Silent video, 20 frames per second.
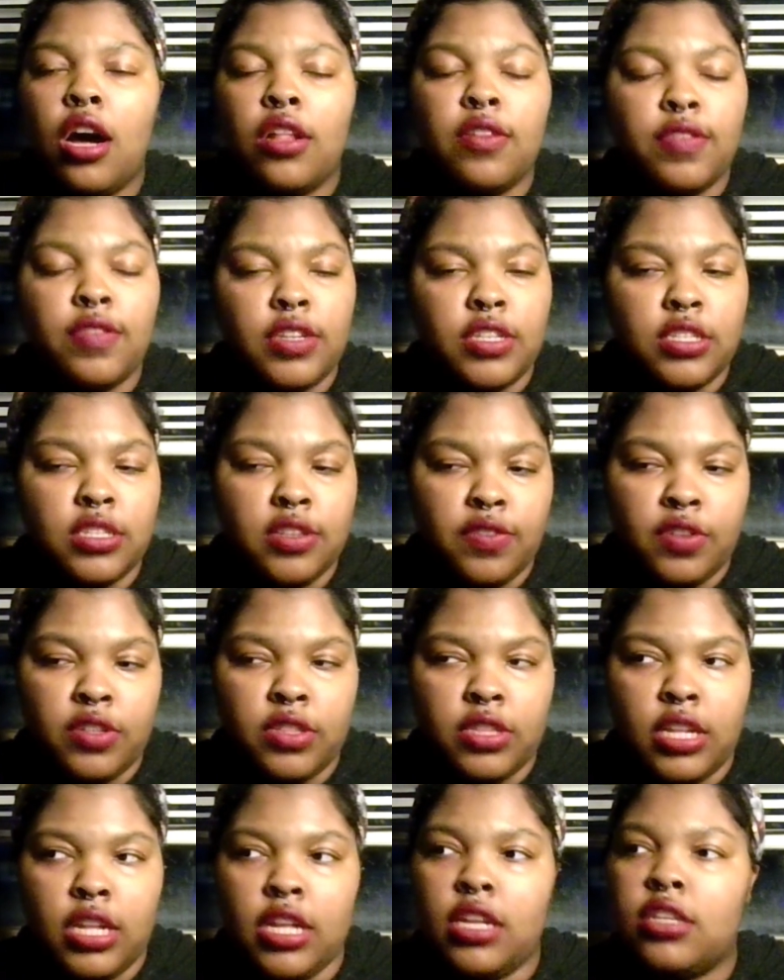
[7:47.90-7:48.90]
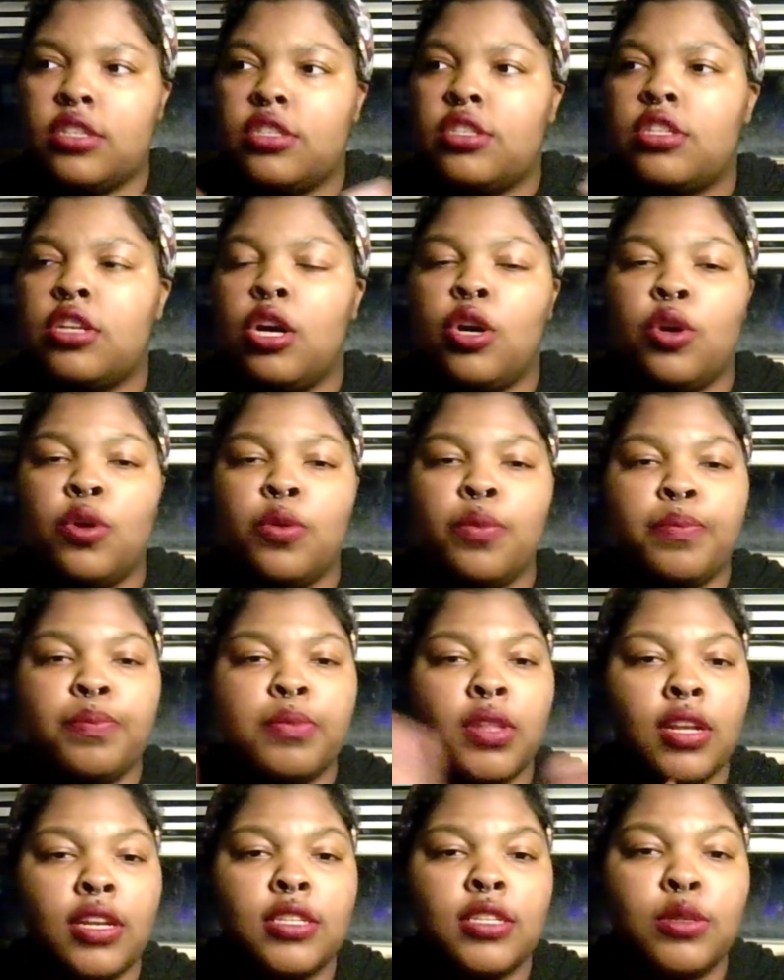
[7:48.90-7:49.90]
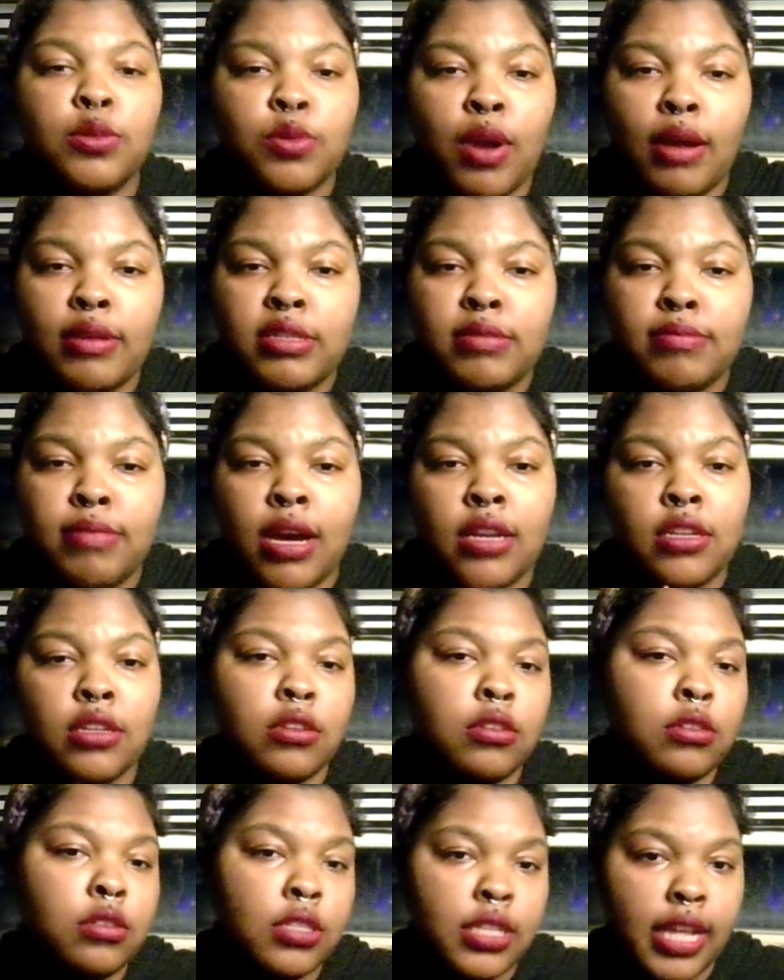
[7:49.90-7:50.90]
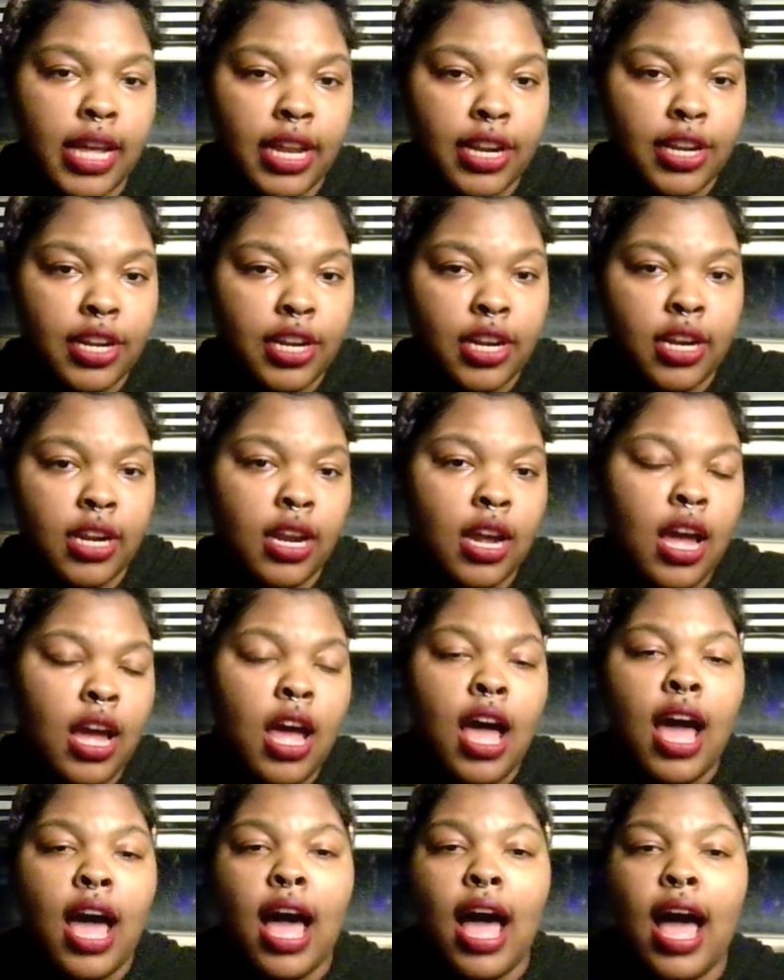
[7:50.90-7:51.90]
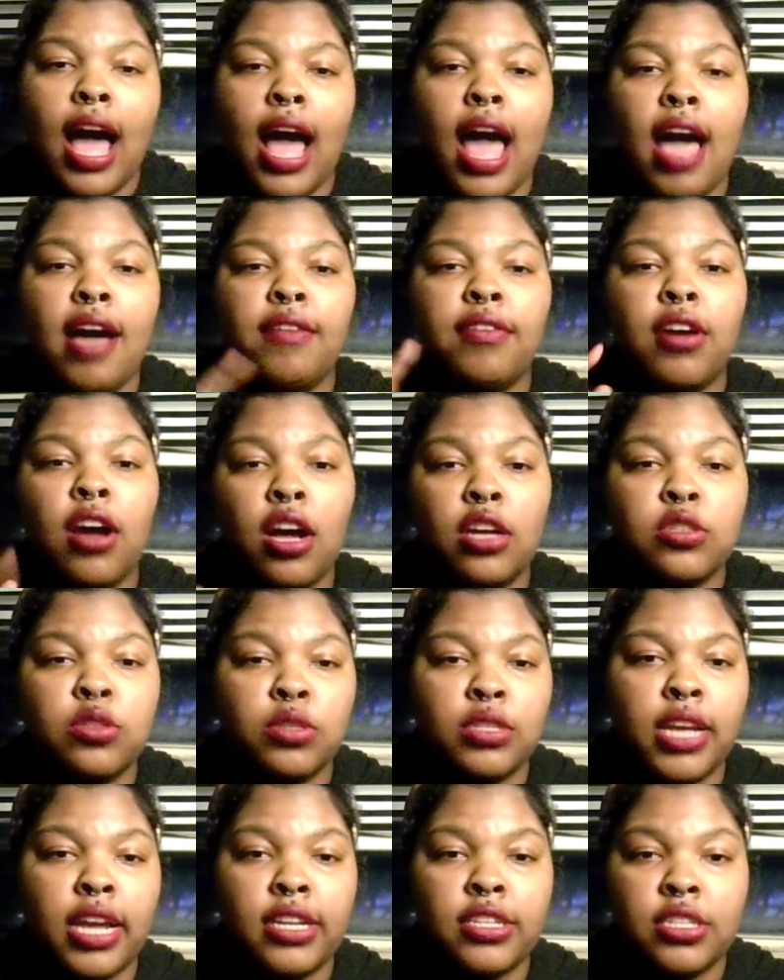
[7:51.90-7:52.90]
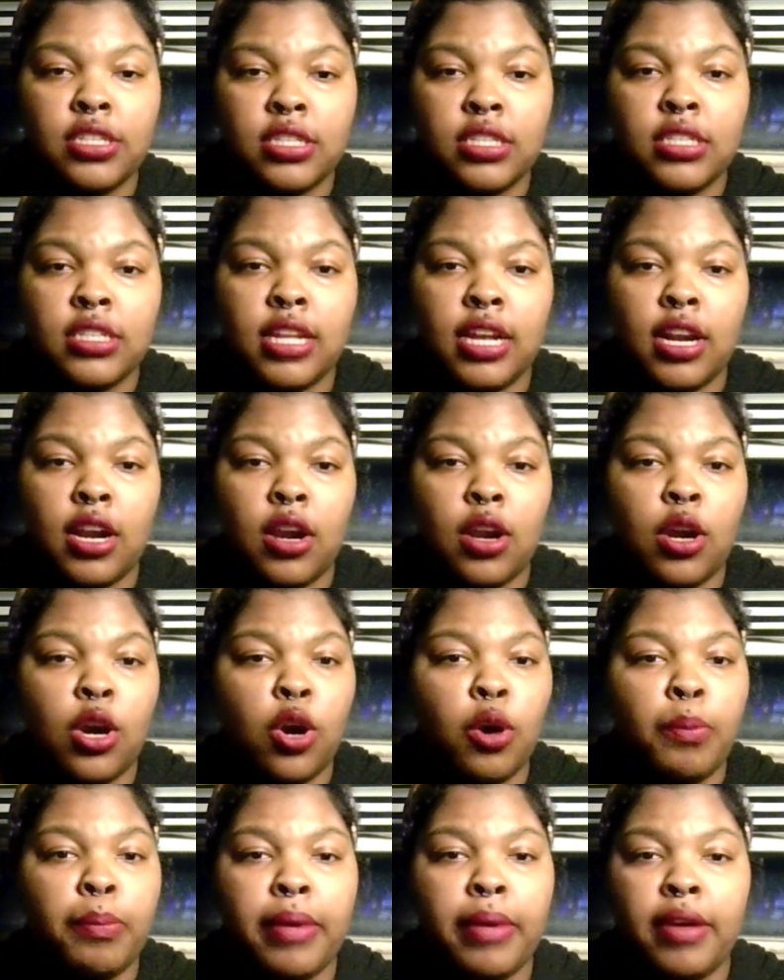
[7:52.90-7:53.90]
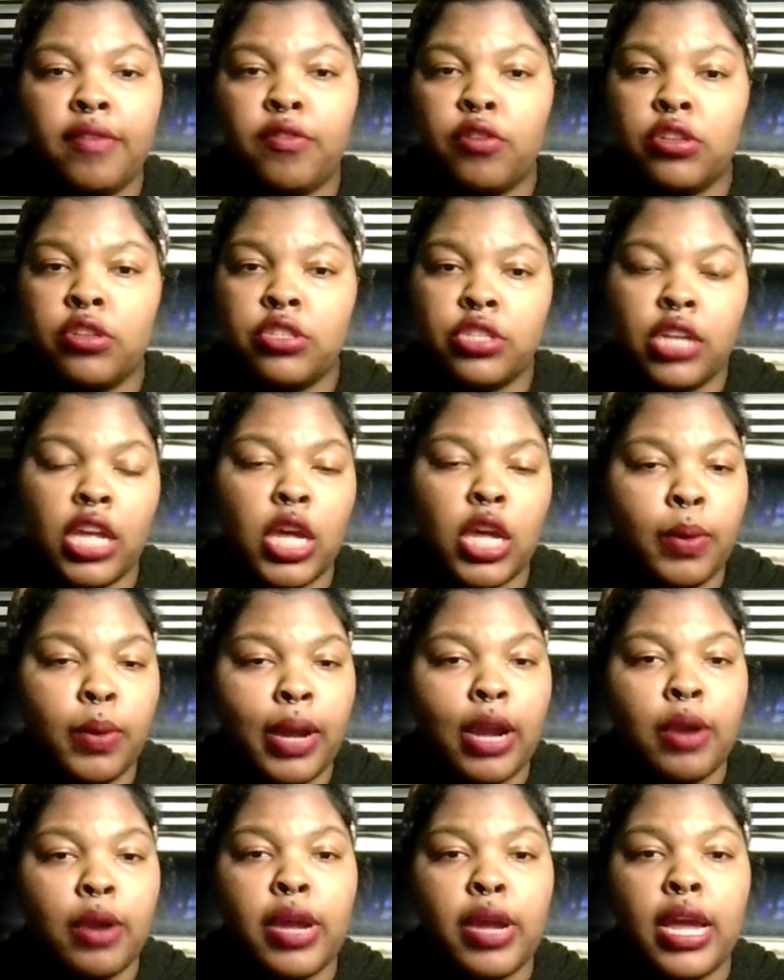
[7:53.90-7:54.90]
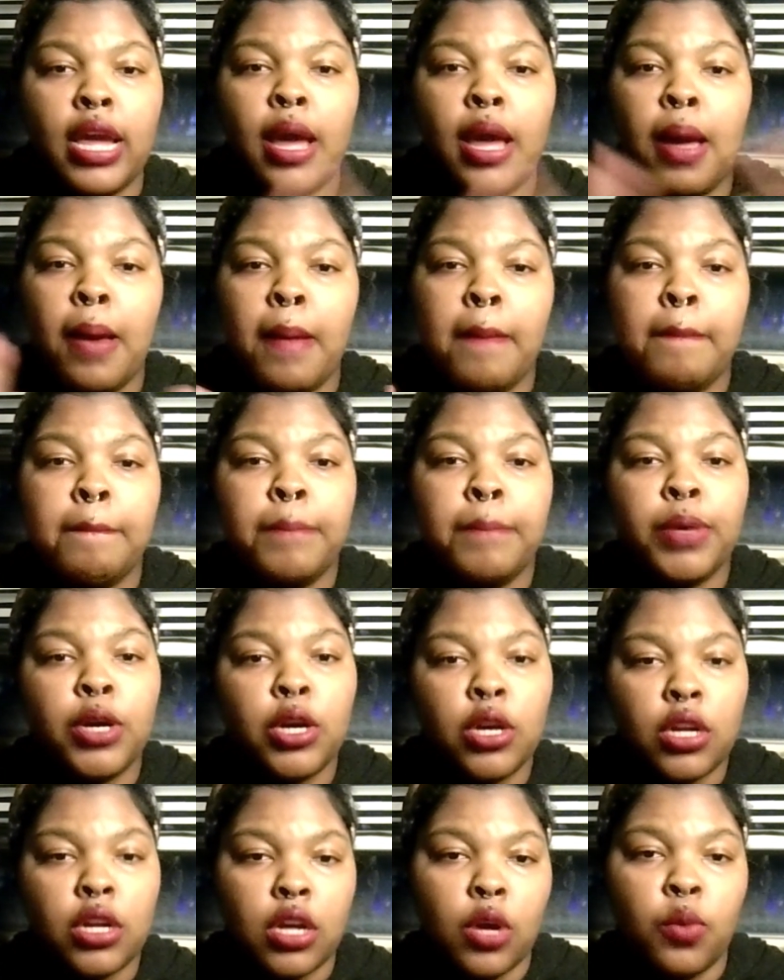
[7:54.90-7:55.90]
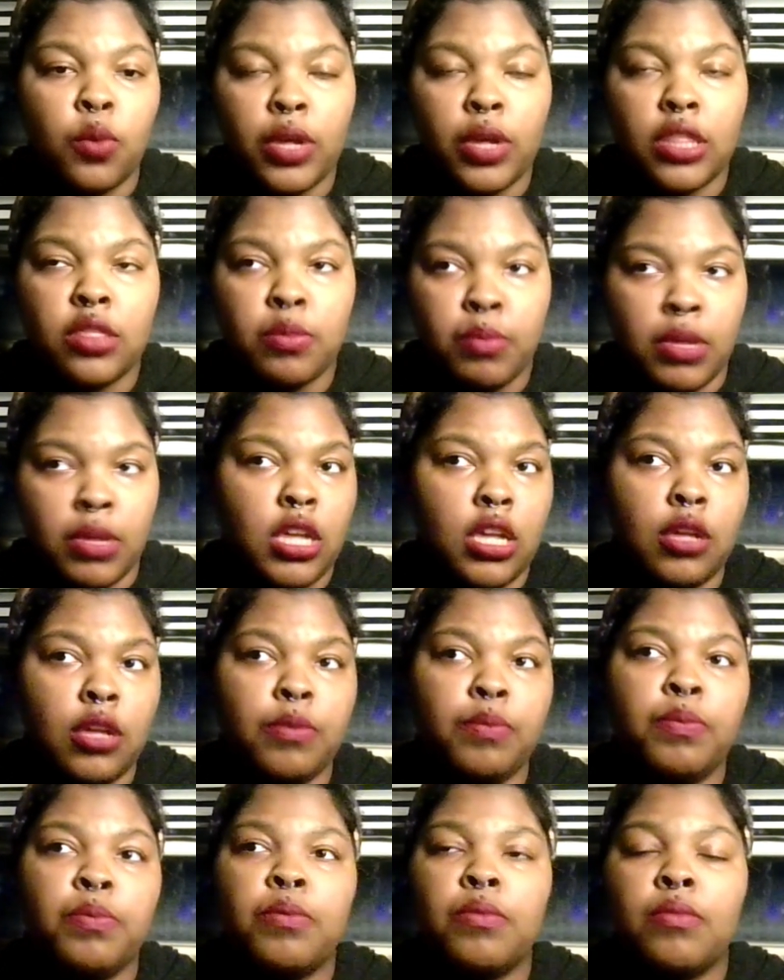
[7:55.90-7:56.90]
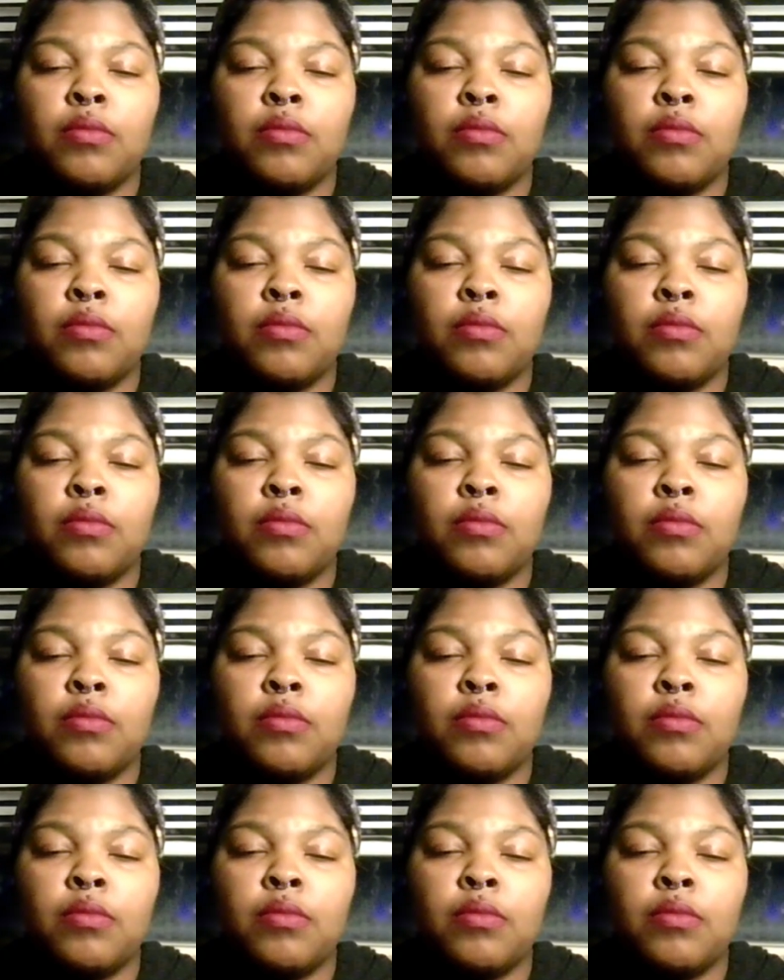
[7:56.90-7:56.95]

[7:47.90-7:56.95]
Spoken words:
all of these different things. So subscribe to my newsletter. I have consultations that are open for January. Book with me.